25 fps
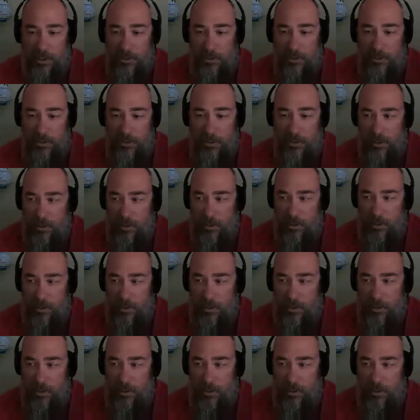Like,
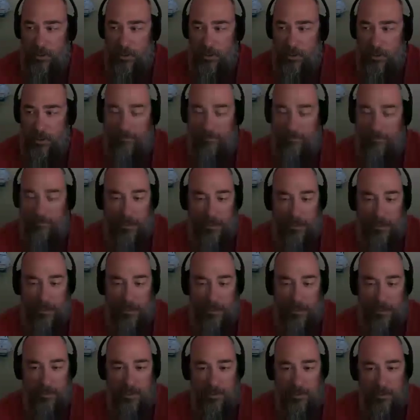we all have a
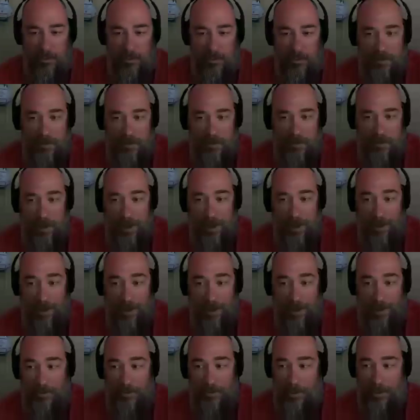lot of things in our
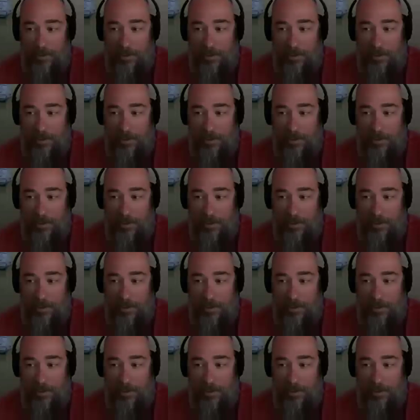head,